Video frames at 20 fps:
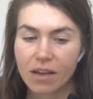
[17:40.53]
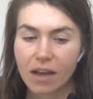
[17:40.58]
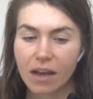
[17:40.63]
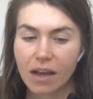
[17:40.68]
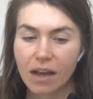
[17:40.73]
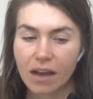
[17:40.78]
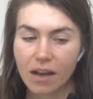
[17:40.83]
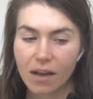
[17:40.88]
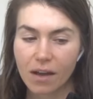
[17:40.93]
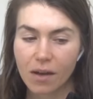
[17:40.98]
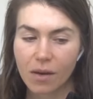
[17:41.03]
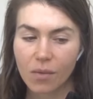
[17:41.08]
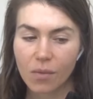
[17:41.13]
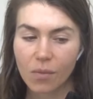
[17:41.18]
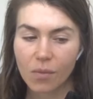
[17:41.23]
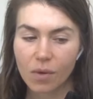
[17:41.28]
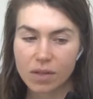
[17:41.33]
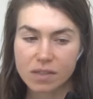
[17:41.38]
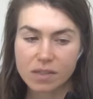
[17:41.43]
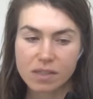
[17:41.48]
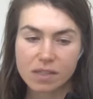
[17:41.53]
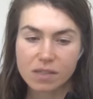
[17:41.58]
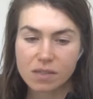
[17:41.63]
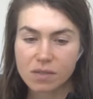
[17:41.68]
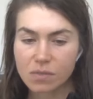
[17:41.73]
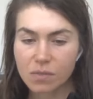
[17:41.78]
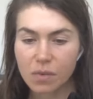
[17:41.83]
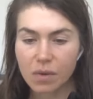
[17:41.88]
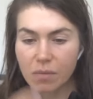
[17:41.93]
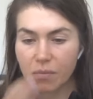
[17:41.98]
Uh, once
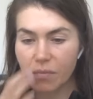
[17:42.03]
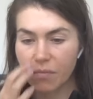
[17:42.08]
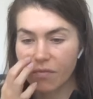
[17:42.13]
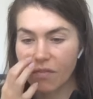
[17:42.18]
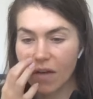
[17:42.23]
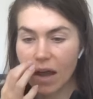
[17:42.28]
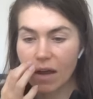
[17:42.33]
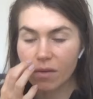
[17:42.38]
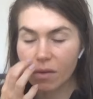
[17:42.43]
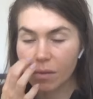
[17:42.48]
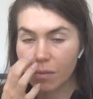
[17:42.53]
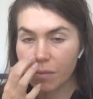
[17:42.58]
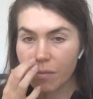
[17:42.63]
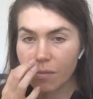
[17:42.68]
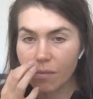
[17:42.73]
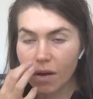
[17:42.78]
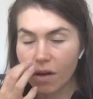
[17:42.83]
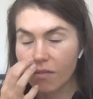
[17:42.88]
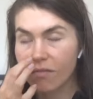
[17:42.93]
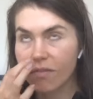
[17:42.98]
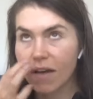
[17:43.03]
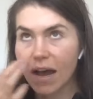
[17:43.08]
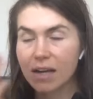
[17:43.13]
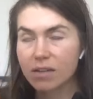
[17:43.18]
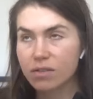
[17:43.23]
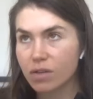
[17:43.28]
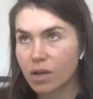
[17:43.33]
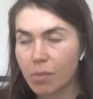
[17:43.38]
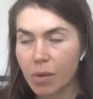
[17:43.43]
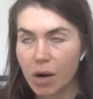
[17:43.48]
we found a, a
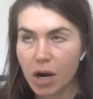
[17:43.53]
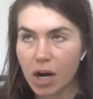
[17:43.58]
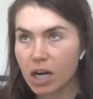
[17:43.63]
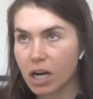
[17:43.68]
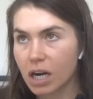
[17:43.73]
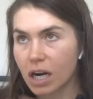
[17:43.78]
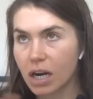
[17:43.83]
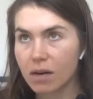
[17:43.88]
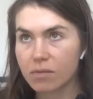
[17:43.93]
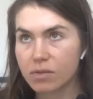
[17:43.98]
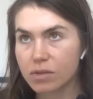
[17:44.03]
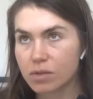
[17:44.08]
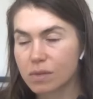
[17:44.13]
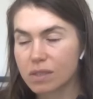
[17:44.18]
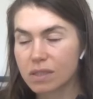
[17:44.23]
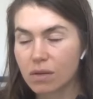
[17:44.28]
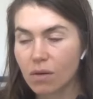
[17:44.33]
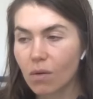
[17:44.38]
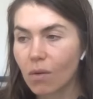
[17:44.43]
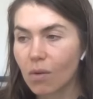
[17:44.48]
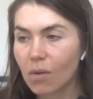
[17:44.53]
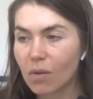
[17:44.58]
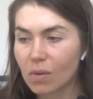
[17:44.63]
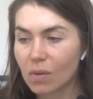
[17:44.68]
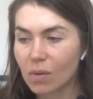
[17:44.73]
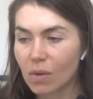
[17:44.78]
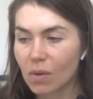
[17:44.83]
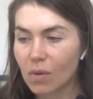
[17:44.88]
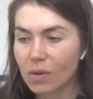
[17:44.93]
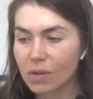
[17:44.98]
factory partner, which was a
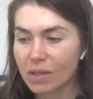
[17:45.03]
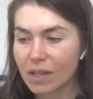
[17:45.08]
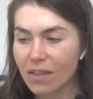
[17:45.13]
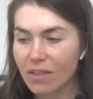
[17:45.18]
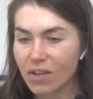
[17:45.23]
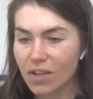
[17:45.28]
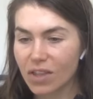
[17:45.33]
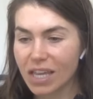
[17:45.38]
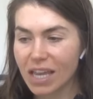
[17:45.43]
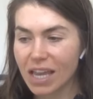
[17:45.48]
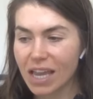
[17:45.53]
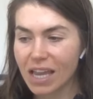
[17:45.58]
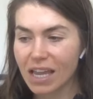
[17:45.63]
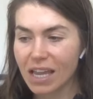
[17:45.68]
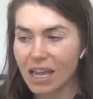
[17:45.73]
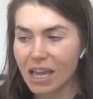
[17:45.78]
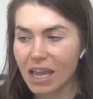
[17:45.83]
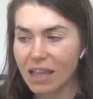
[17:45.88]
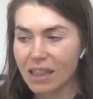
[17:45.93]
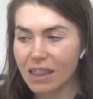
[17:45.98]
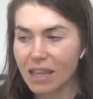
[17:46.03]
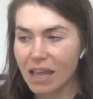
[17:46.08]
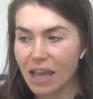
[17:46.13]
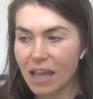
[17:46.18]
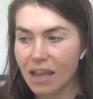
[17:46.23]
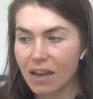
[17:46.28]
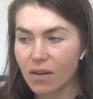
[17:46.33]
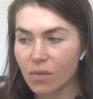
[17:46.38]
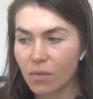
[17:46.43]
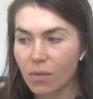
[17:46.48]
whole whole other thing, and
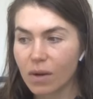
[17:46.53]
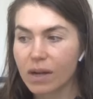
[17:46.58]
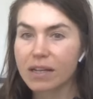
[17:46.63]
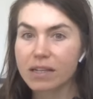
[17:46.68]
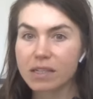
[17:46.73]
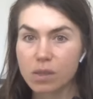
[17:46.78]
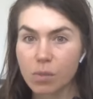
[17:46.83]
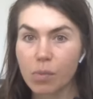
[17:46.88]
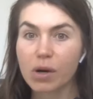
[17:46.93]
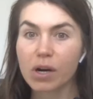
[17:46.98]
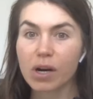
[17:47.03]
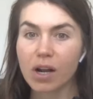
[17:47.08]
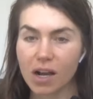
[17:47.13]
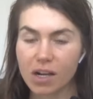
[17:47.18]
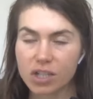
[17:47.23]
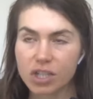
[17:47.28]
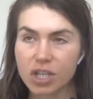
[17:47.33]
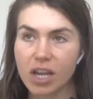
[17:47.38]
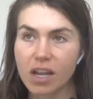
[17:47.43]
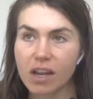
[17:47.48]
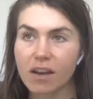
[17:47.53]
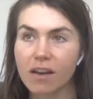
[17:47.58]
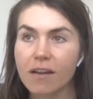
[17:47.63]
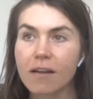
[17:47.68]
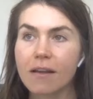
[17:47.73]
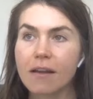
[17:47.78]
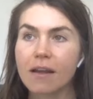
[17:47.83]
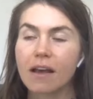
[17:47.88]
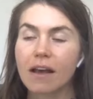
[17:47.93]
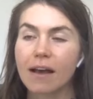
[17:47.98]
then went into production,
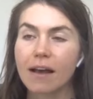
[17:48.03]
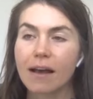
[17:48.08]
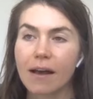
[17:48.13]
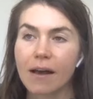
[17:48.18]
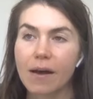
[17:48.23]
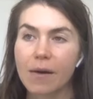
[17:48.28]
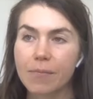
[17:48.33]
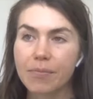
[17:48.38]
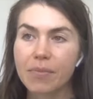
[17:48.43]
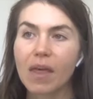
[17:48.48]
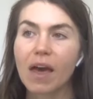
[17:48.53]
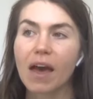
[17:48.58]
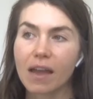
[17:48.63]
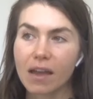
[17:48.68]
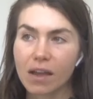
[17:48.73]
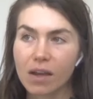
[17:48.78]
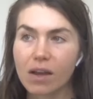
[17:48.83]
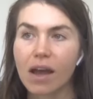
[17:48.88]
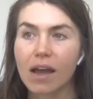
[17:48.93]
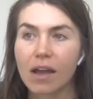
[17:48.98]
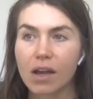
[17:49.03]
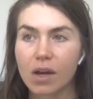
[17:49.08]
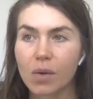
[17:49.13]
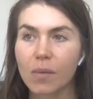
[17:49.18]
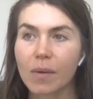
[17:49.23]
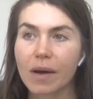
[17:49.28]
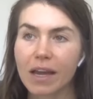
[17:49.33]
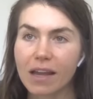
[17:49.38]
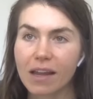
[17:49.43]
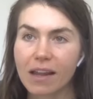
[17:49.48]
um, I, I
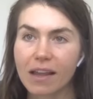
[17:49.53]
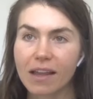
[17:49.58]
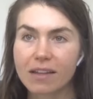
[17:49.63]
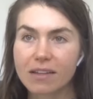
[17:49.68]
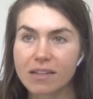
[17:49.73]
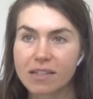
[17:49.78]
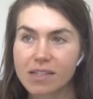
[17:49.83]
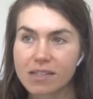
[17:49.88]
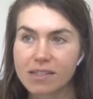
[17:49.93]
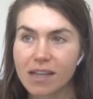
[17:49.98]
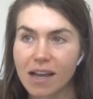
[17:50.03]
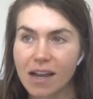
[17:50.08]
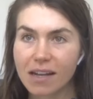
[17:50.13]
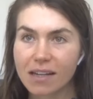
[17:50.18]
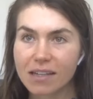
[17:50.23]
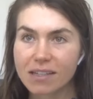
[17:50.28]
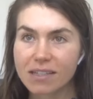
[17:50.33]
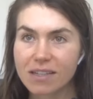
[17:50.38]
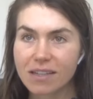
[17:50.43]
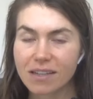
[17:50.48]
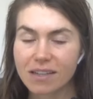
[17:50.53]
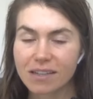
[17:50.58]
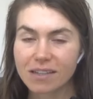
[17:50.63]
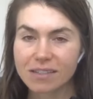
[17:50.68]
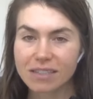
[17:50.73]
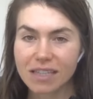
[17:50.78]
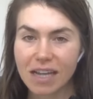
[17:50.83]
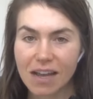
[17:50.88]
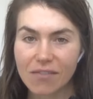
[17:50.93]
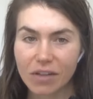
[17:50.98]
quit and decided to
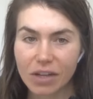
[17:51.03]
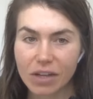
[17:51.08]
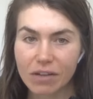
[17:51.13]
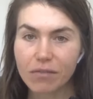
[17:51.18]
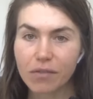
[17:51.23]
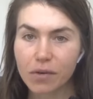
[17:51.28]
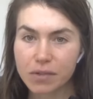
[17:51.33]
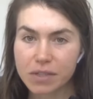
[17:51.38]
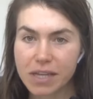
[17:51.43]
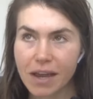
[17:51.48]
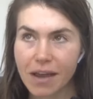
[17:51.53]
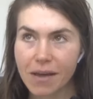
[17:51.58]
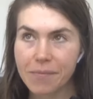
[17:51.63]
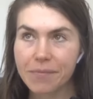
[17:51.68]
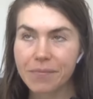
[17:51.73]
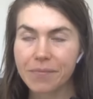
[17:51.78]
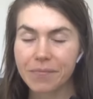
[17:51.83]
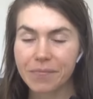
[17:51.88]
dive in full time.